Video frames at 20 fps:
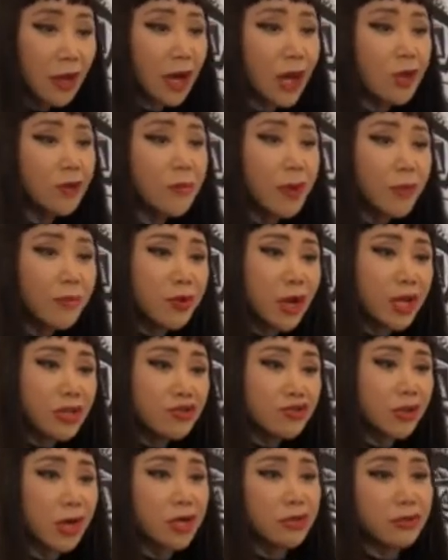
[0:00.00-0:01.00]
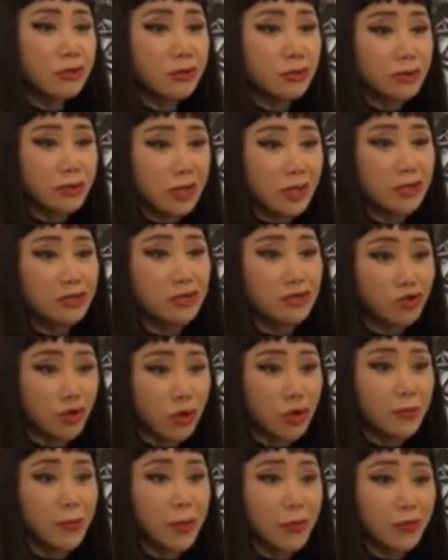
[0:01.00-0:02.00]
I remember I tried to take a
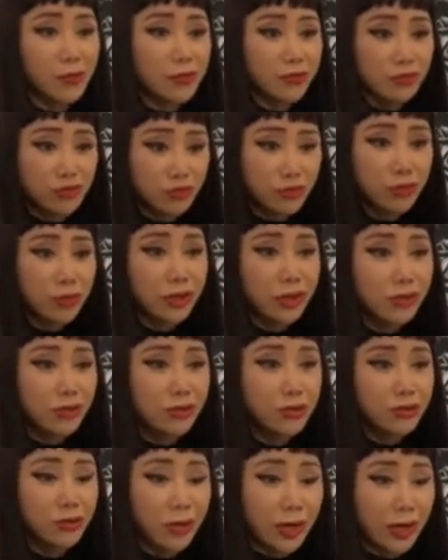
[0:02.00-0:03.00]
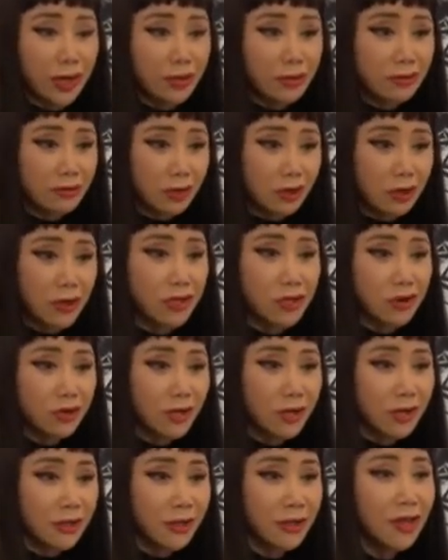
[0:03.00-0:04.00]
drawing paper and do with you when I earlier
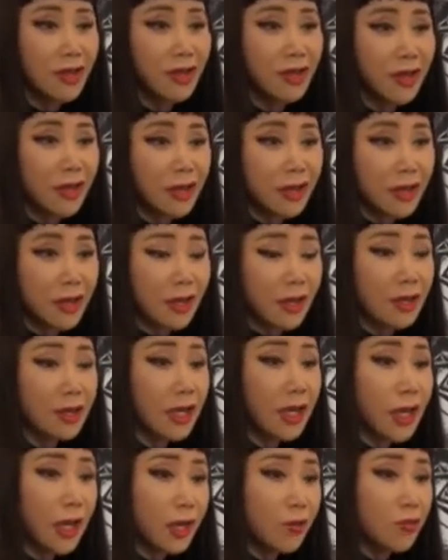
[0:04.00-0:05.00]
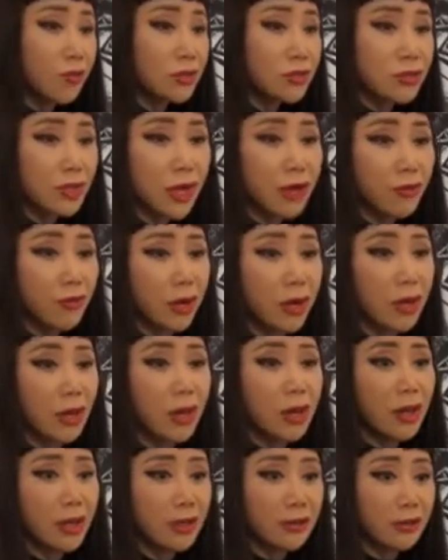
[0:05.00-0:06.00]
on, and Kate was not
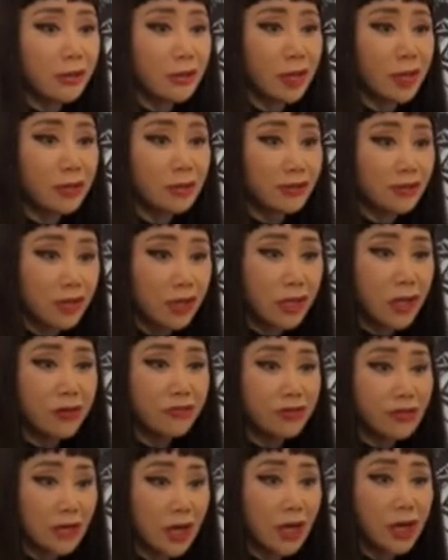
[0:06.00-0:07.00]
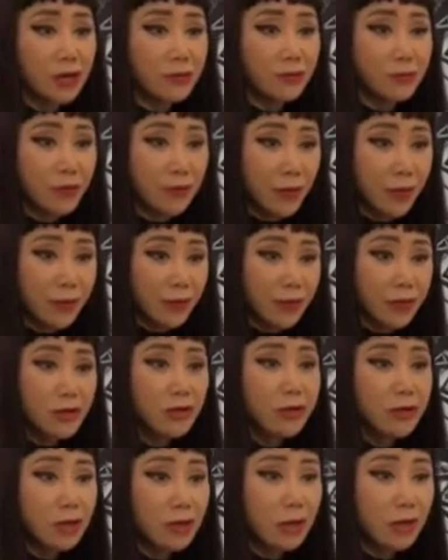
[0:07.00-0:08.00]
well, and and you didn't have a time.
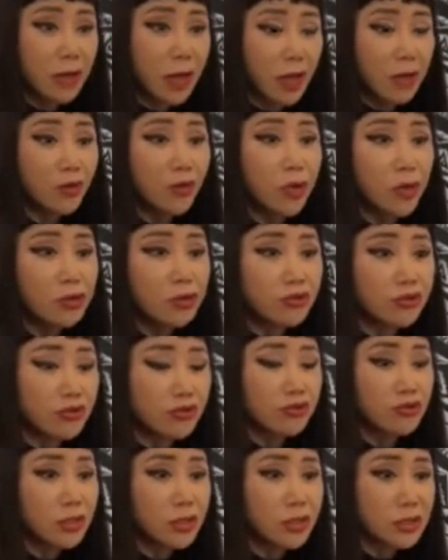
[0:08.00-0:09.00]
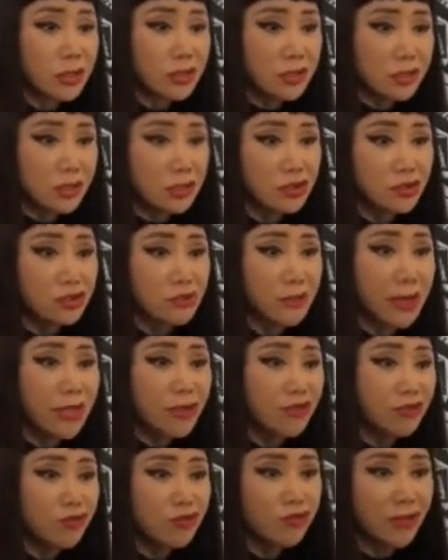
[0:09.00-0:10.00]
Remember, I wanted to do this. Like this is my
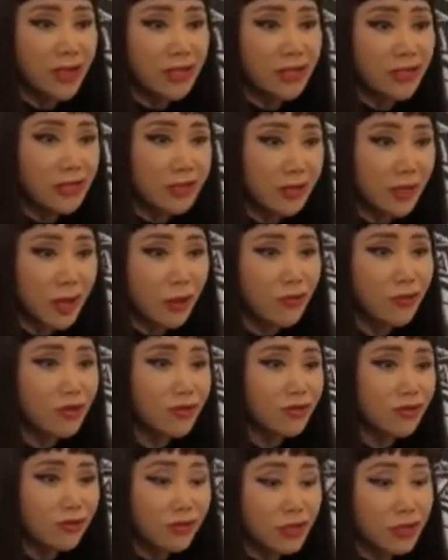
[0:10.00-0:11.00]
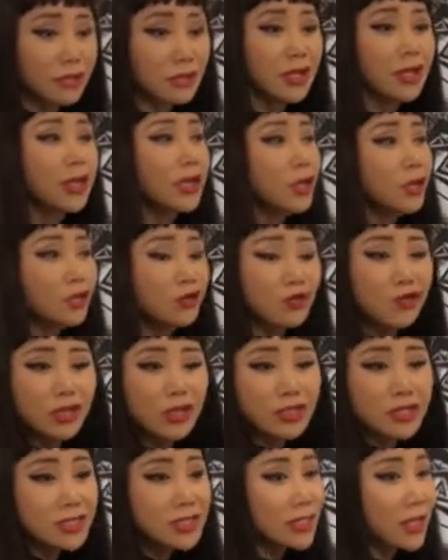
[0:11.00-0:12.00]
new idea, and I want to do this. You
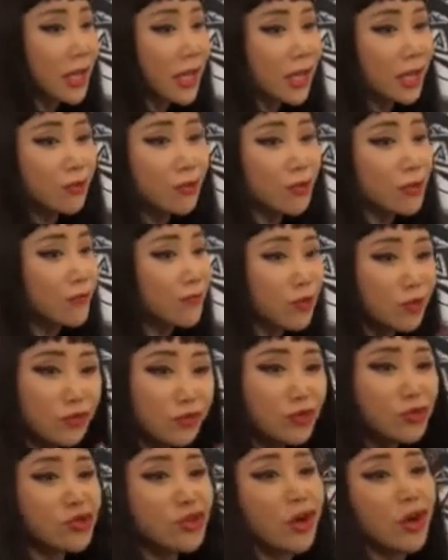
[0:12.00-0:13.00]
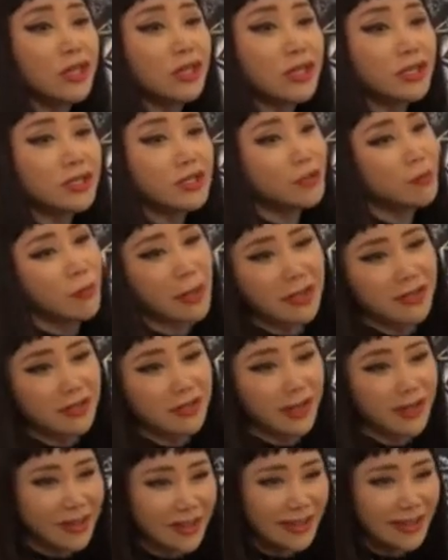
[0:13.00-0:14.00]
didn't see anyone. If you saw this, you might have
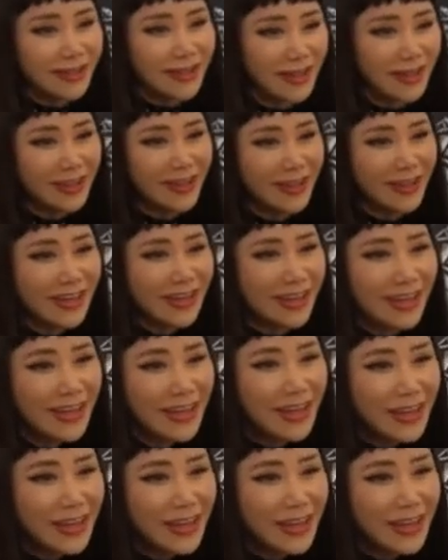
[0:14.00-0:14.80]
done it.